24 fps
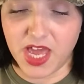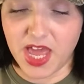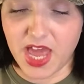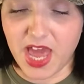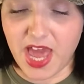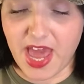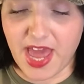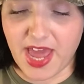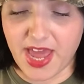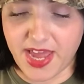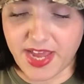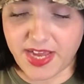
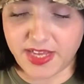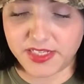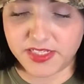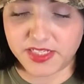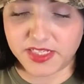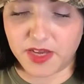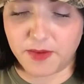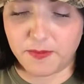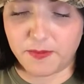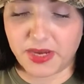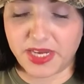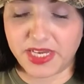And
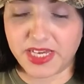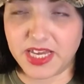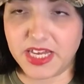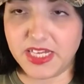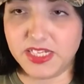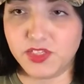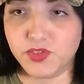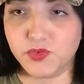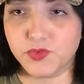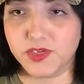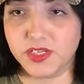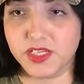my
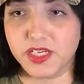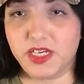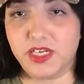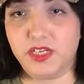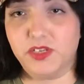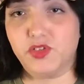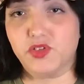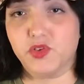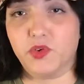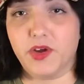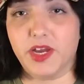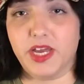kids really
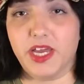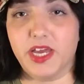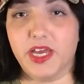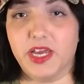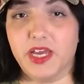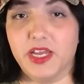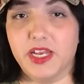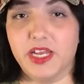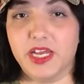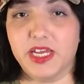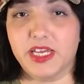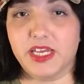enjoy
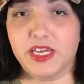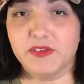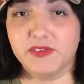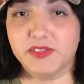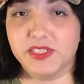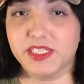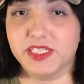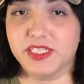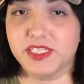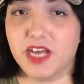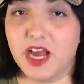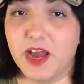it. It gives
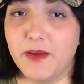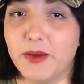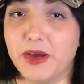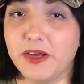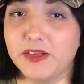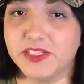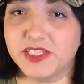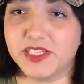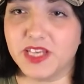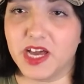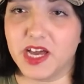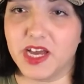us time
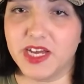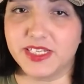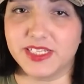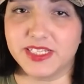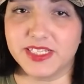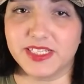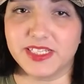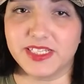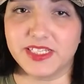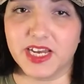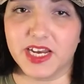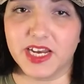outside to
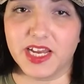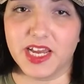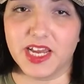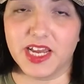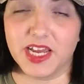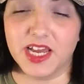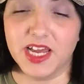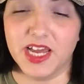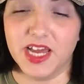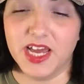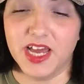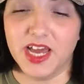
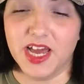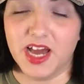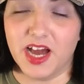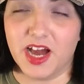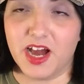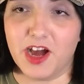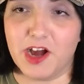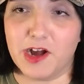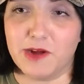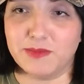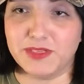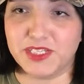study
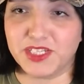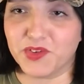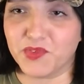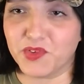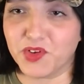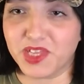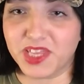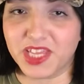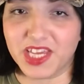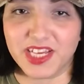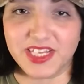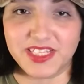
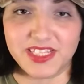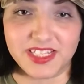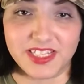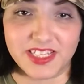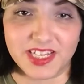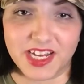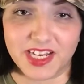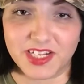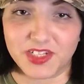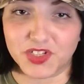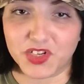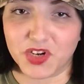different things in
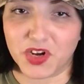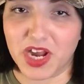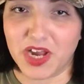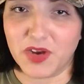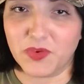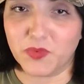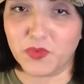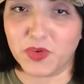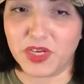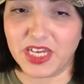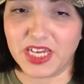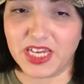nature,
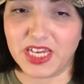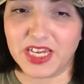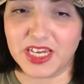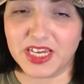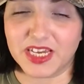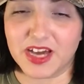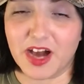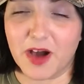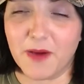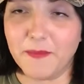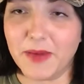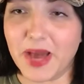and we
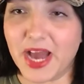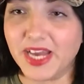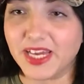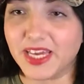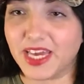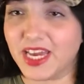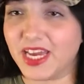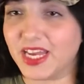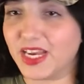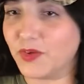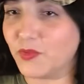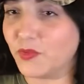come back
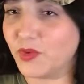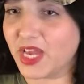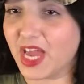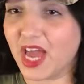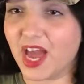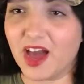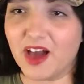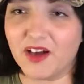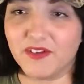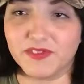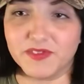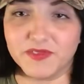in and we
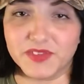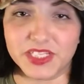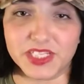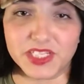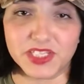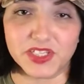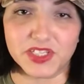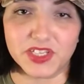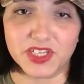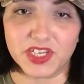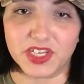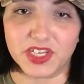have this,